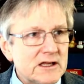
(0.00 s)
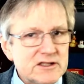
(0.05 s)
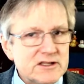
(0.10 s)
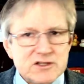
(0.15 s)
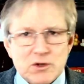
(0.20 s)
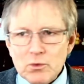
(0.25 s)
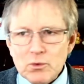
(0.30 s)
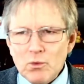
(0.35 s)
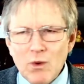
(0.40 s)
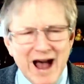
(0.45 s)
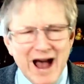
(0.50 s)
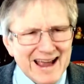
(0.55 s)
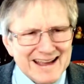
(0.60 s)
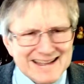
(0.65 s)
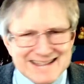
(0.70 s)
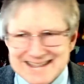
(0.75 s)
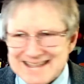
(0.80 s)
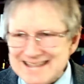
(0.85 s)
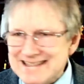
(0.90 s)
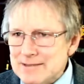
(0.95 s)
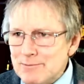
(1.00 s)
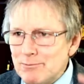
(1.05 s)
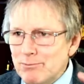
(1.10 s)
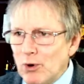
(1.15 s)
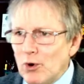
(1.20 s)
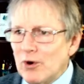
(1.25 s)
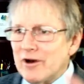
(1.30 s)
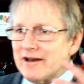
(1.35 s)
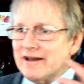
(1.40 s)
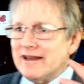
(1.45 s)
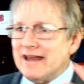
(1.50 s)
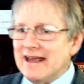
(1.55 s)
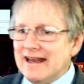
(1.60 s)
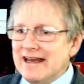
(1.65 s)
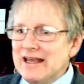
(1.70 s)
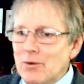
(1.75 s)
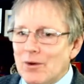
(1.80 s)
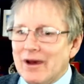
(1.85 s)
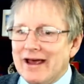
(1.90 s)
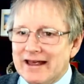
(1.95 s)
So why is this important
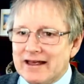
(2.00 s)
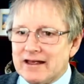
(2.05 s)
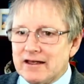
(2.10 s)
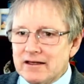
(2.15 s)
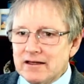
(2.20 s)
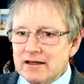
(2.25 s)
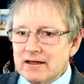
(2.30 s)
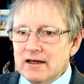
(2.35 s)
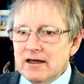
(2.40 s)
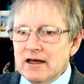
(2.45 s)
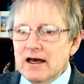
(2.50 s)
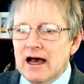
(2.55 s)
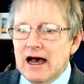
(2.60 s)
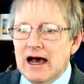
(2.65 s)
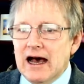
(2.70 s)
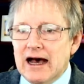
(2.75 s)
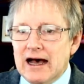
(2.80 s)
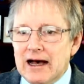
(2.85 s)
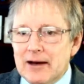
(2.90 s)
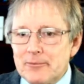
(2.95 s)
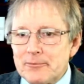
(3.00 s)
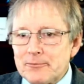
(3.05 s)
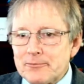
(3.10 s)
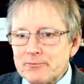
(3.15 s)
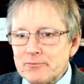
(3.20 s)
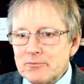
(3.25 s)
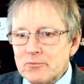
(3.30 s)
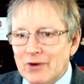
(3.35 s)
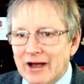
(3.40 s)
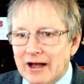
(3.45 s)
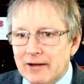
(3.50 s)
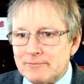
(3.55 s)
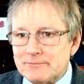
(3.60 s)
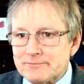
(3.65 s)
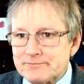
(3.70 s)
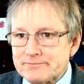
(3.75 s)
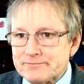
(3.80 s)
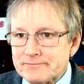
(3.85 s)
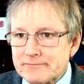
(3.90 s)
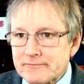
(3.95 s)
anyway? Well,
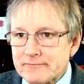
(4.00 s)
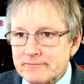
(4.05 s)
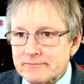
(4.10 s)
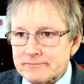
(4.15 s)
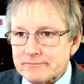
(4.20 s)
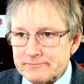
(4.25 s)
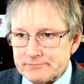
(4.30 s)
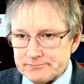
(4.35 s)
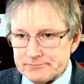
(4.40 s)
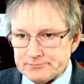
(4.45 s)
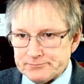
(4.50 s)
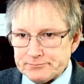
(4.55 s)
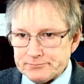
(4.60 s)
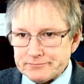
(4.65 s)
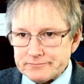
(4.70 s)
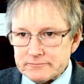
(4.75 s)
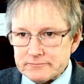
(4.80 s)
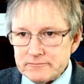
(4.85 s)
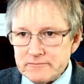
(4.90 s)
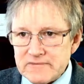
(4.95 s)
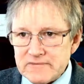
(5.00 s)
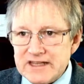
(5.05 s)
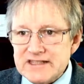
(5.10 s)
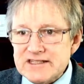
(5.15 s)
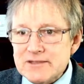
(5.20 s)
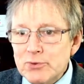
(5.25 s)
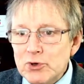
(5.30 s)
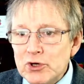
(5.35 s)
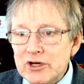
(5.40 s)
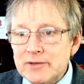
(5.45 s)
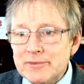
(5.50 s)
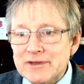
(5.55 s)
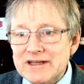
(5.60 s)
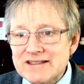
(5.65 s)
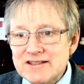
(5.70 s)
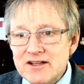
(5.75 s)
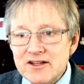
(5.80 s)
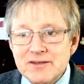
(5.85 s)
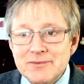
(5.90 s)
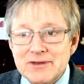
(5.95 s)
it's important because
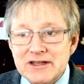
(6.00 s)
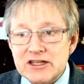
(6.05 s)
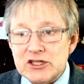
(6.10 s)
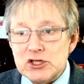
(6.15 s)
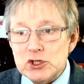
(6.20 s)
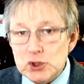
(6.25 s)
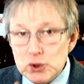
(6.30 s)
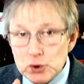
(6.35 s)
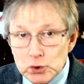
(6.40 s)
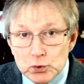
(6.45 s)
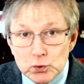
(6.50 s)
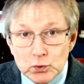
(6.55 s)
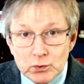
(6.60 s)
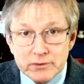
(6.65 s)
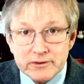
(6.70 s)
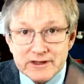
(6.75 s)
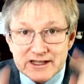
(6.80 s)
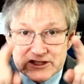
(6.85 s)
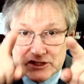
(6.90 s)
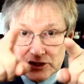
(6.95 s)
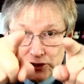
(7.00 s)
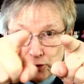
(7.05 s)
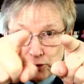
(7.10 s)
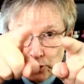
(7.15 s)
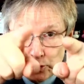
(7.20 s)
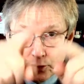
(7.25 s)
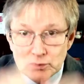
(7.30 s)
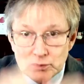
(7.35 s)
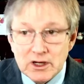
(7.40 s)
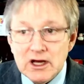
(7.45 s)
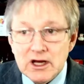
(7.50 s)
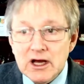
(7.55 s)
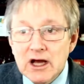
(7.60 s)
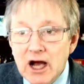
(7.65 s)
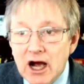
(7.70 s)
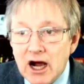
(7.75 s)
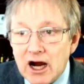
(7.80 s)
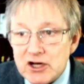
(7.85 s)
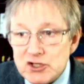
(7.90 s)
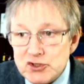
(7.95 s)
ultimately you, that's you,
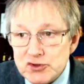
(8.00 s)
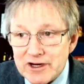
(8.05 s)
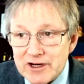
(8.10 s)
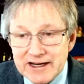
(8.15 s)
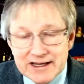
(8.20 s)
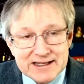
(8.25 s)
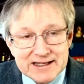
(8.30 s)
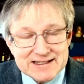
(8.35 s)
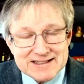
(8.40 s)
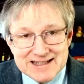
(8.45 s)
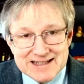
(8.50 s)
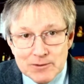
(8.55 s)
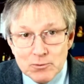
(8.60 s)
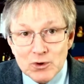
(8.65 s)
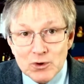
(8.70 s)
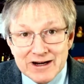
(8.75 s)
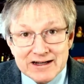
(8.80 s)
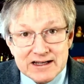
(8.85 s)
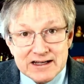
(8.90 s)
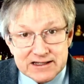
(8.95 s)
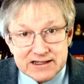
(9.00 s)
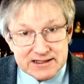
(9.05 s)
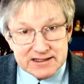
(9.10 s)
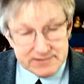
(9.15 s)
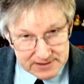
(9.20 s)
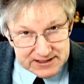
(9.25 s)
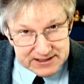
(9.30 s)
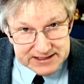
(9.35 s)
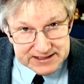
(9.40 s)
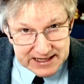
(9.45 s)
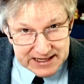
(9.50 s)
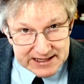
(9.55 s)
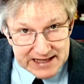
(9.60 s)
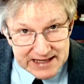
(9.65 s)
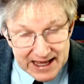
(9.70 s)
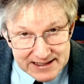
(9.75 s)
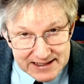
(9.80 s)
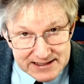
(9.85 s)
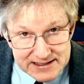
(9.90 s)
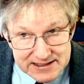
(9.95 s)
are trying to get someone to say
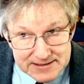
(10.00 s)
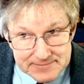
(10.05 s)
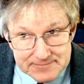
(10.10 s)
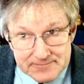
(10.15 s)
yes.